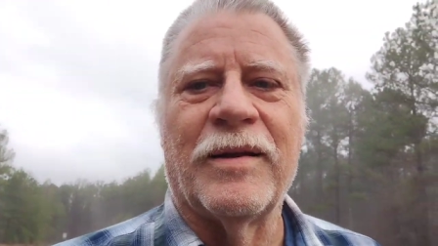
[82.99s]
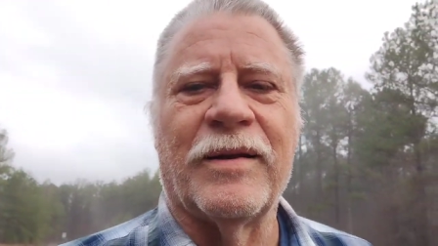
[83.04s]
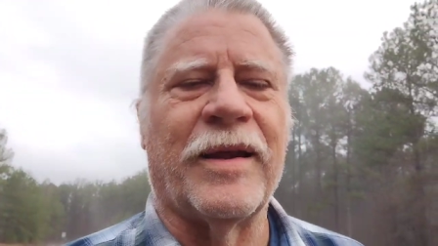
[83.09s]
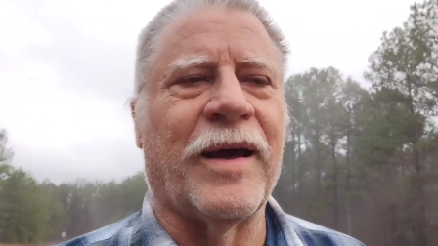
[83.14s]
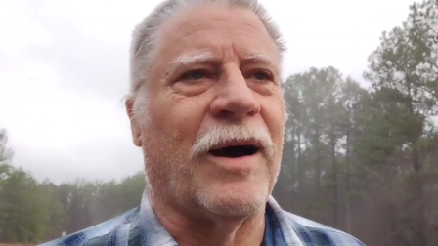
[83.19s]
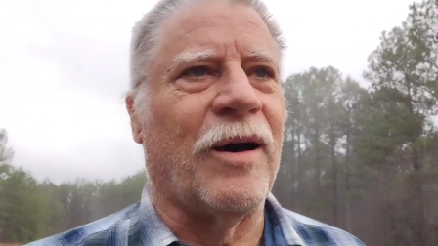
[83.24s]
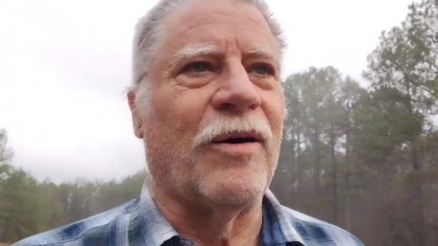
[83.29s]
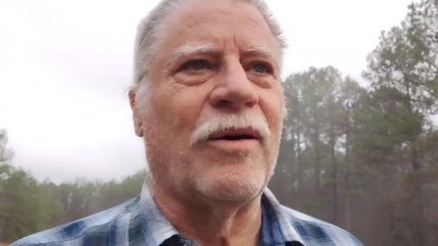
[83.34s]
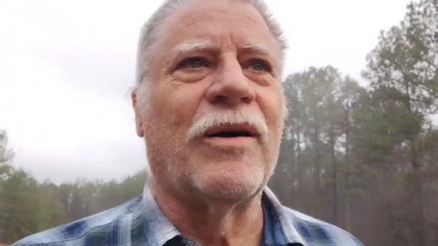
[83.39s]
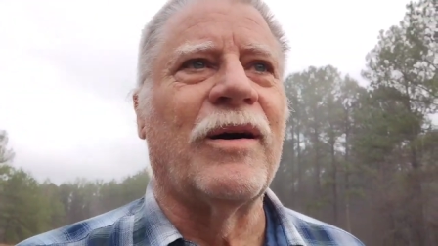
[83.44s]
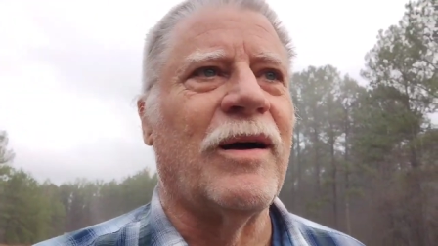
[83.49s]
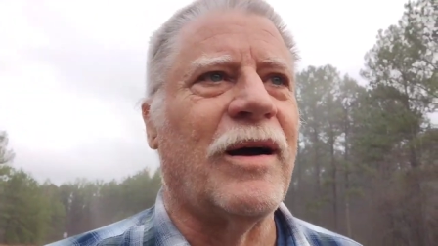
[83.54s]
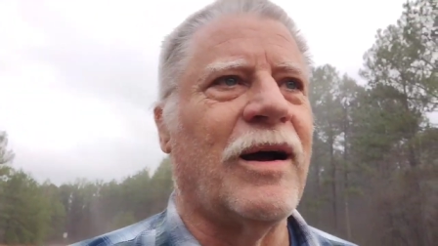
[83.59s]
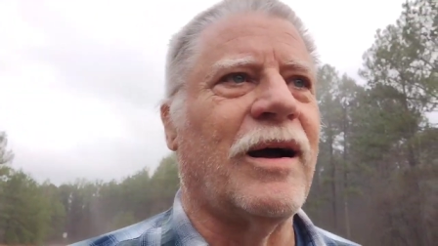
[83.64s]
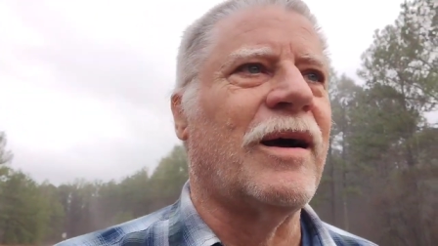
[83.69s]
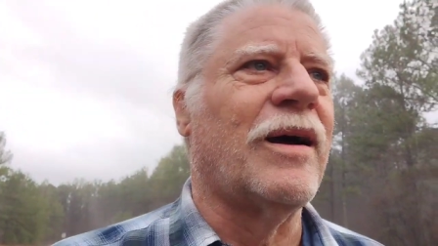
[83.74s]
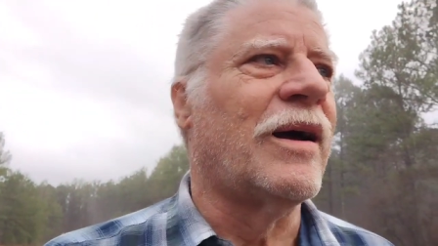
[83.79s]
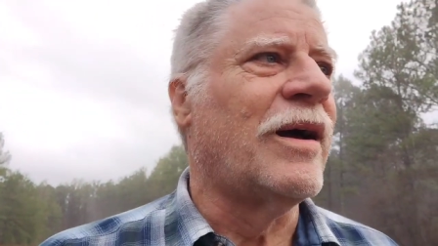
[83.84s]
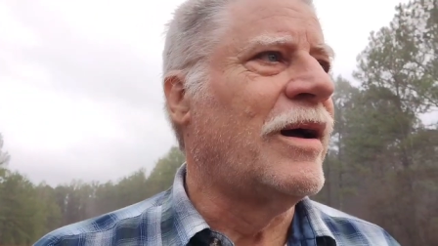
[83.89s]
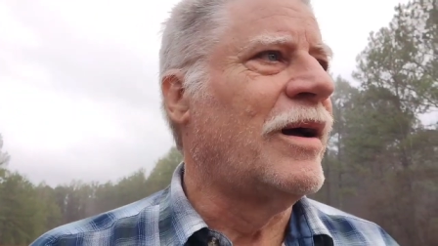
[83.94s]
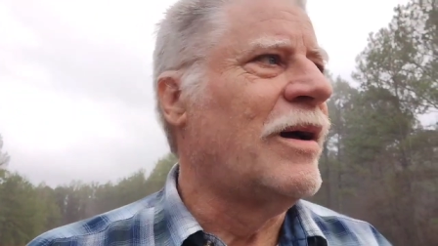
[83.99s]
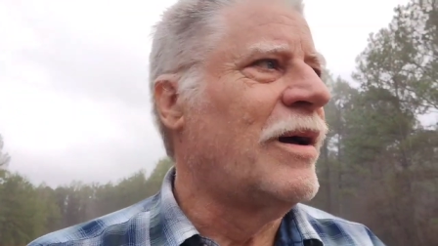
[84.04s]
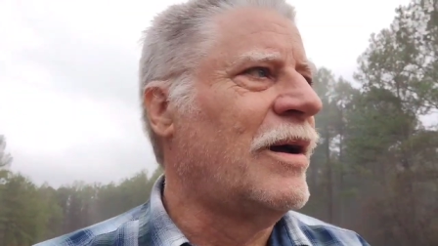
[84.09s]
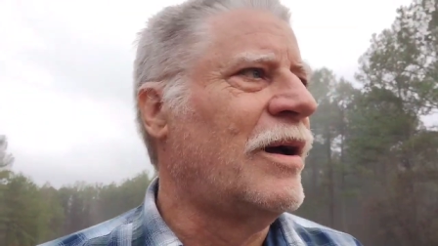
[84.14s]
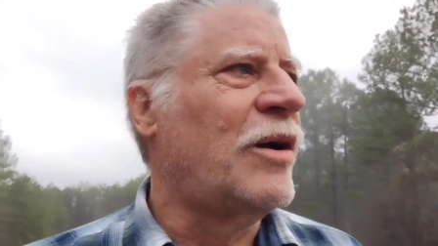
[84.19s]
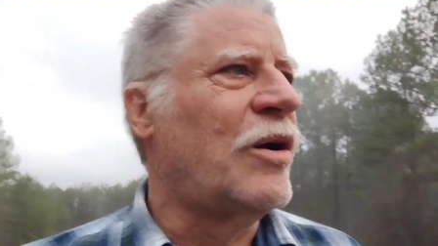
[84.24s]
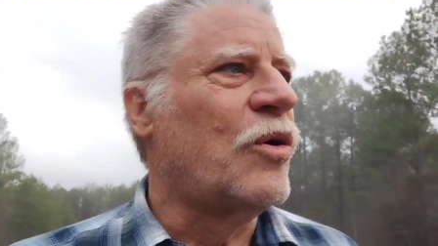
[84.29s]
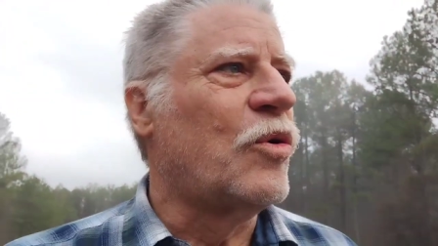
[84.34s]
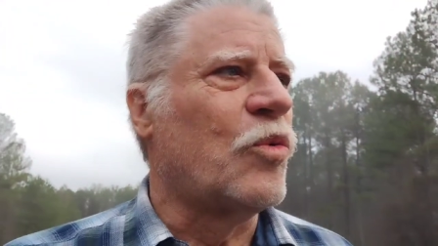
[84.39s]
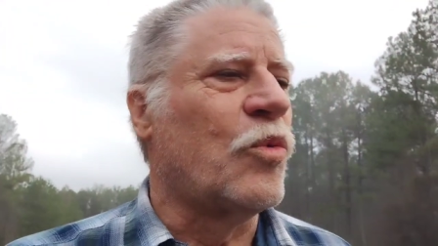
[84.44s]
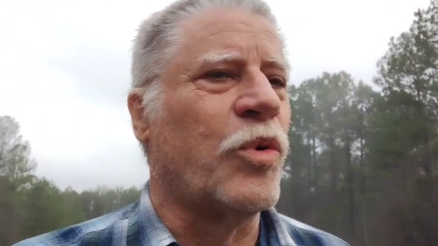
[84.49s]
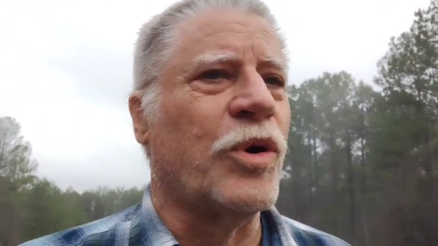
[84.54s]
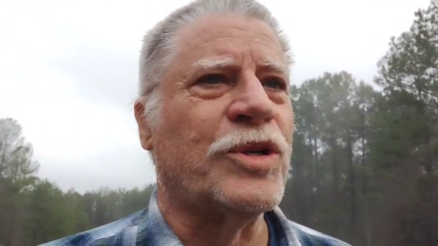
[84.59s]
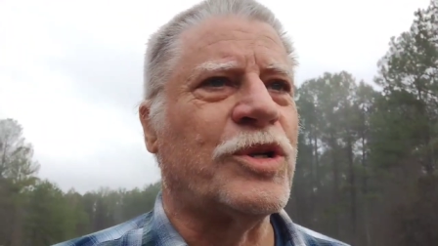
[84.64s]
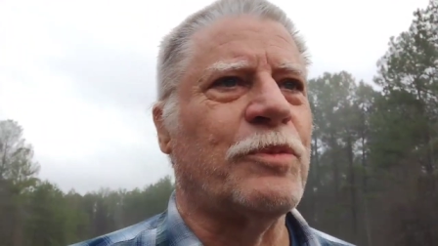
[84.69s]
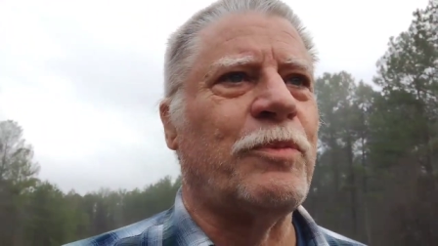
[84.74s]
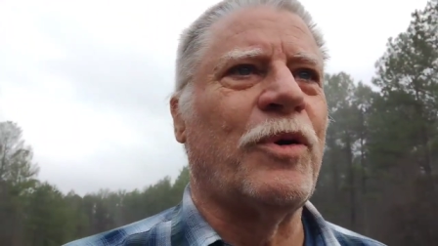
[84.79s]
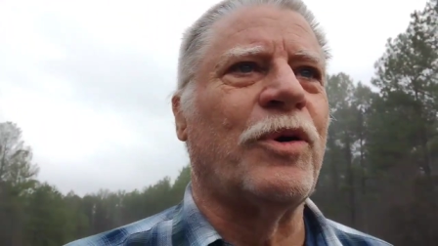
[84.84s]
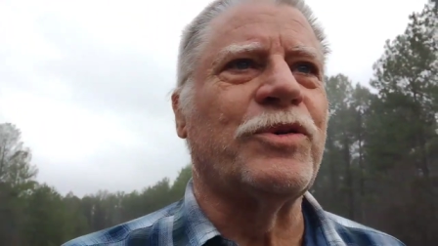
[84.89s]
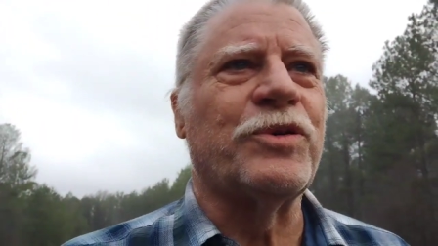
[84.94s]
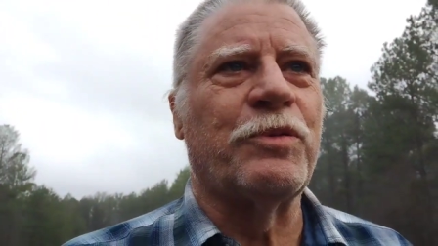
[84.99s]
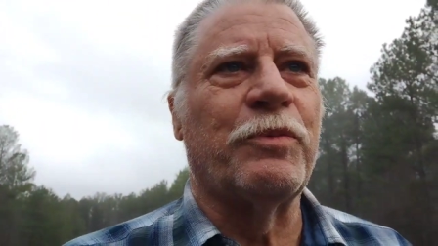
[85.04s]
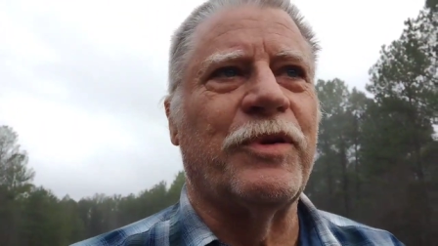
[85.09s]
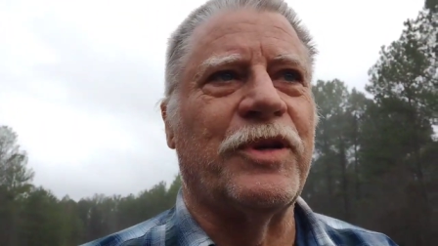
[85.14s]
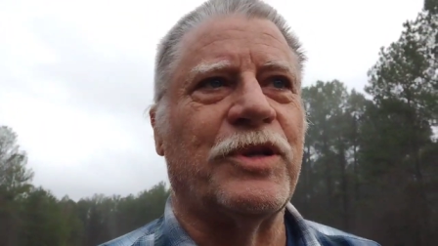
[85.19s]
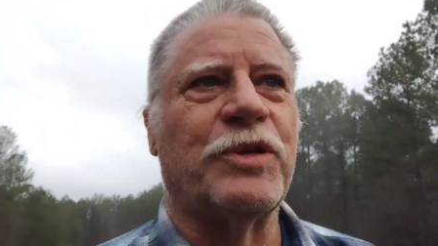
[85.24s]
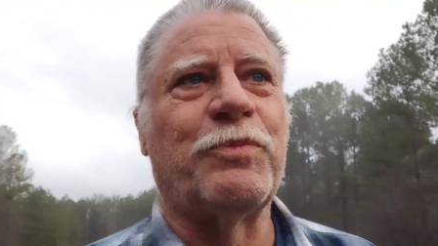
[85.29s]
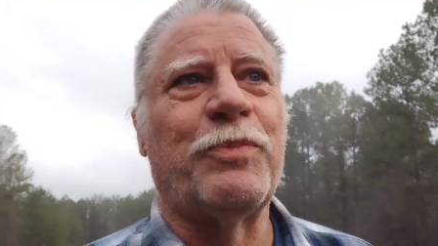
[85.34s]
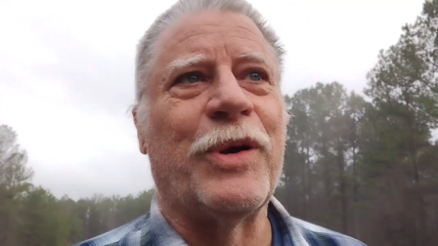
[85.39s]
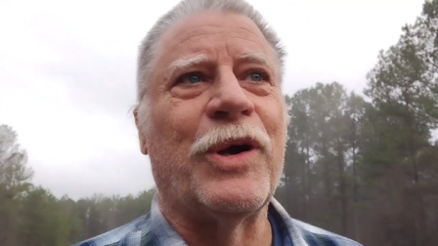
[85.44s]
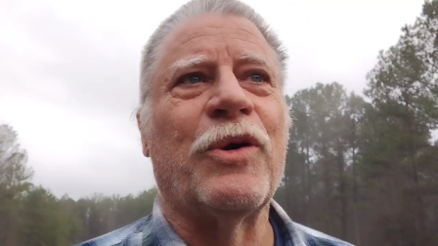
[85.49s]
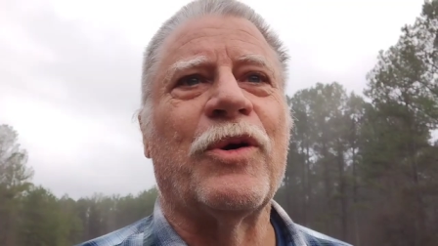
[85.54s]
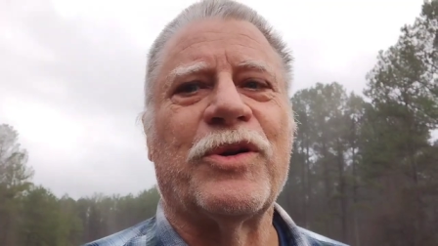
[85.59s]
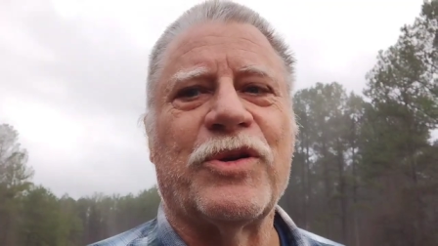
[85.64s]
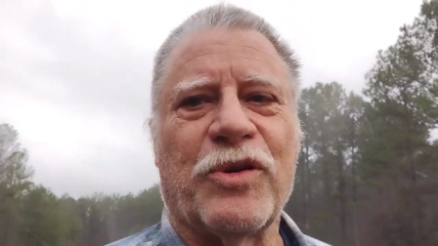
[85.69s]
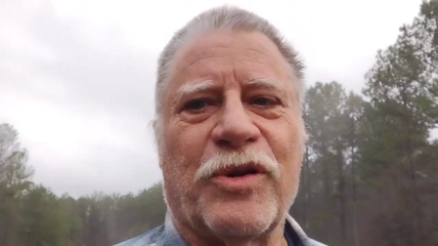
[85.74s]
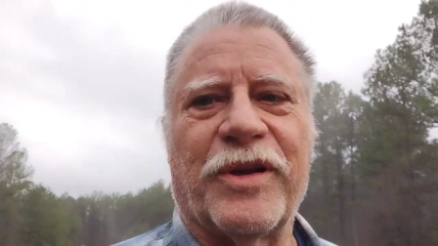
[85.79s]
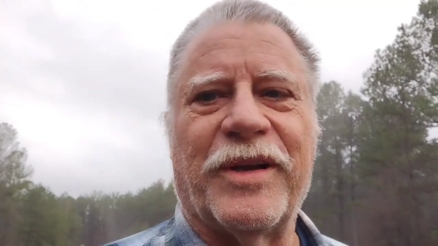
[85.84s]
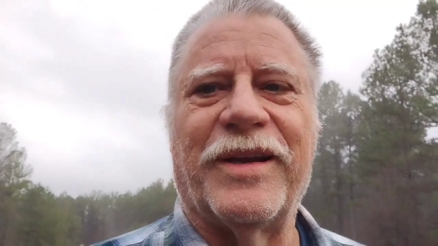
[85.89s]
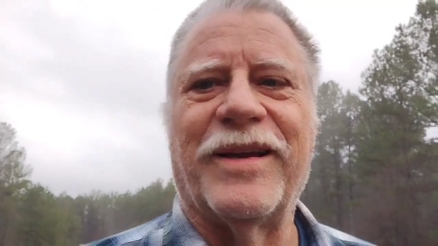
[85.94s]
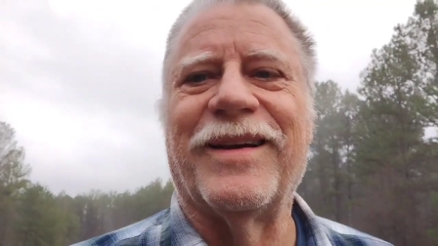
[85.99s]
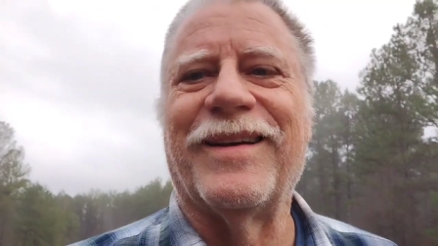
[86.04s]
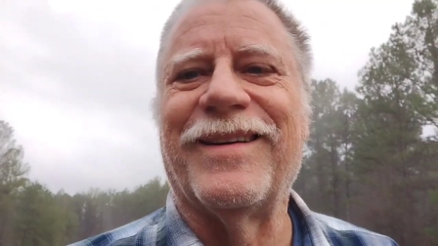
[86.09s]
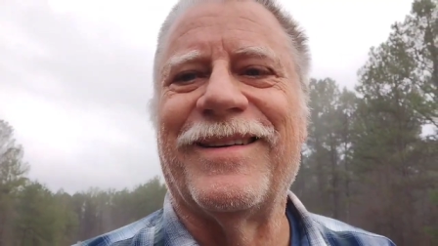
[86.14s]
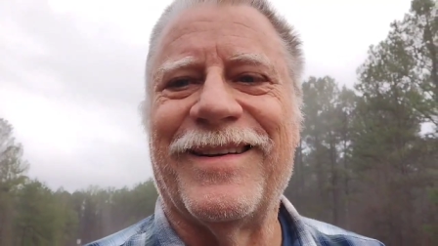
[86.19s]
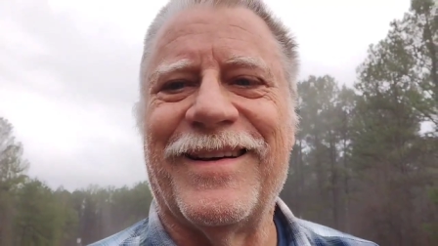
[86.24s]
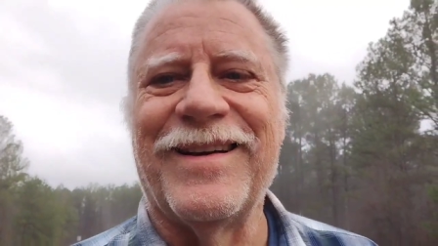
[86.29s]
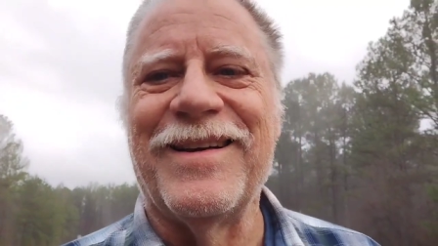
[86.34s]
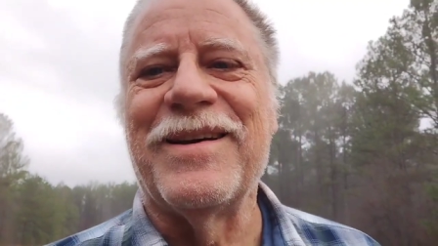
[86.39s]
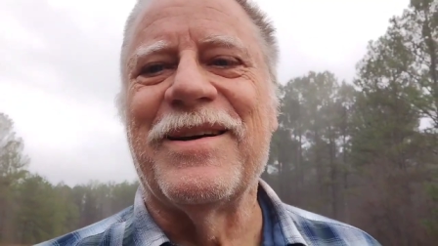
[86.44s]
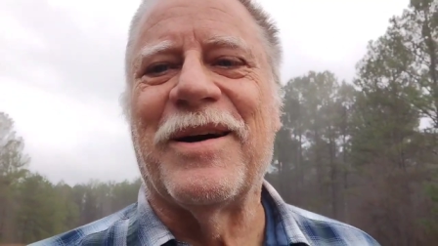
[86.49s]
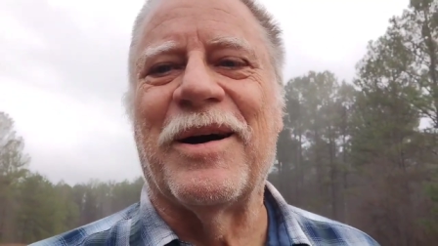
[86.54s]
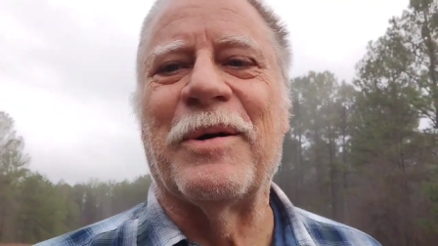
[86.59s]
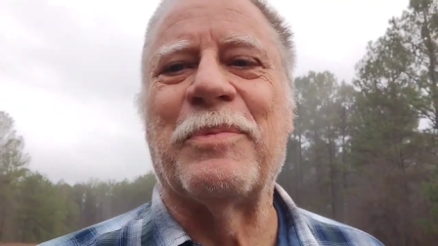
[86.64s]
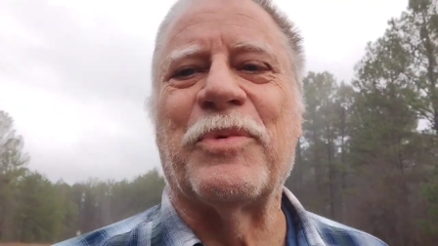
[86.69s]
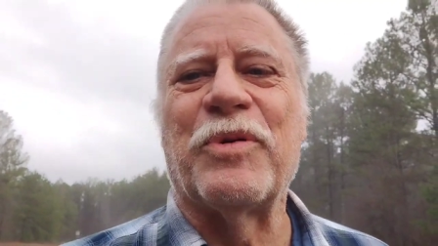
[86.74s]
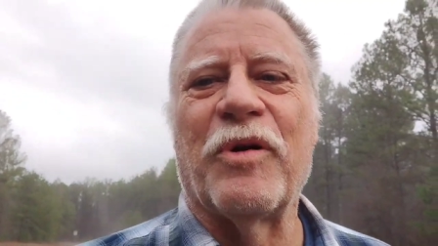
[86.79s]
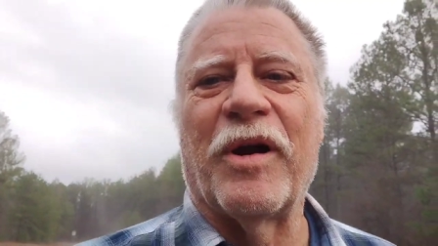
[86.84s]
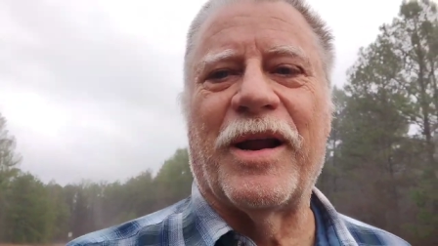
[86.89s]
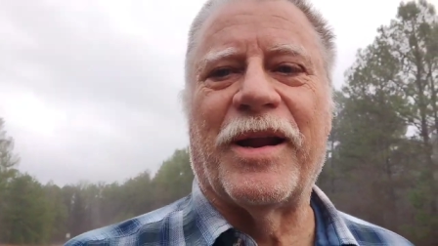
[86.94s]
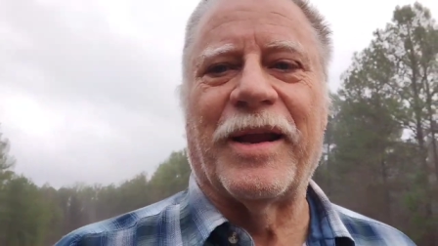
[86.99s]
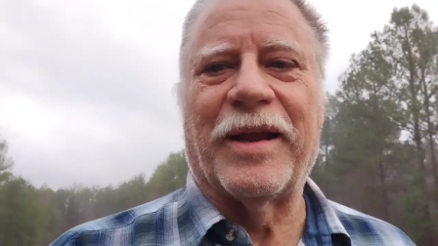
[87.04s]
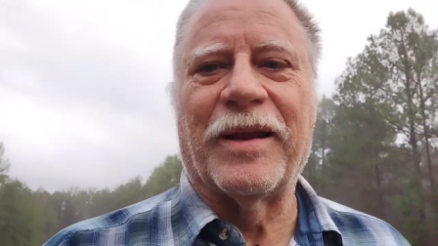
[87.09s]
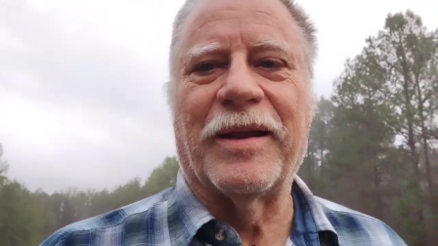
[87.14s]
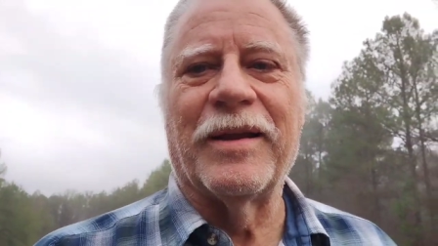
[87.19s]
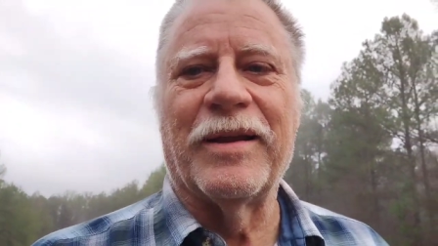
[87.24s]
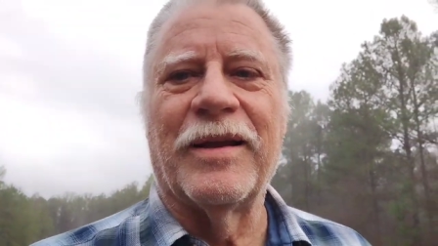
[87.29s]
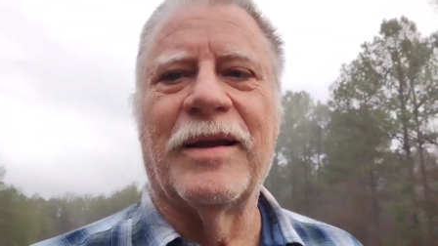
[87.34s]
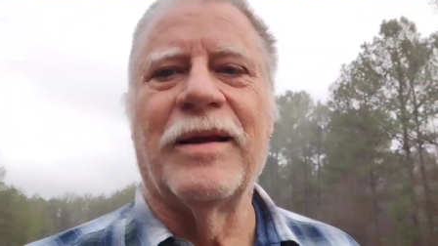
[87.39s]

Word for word: Now, we're supposed to be spiritually upgrading.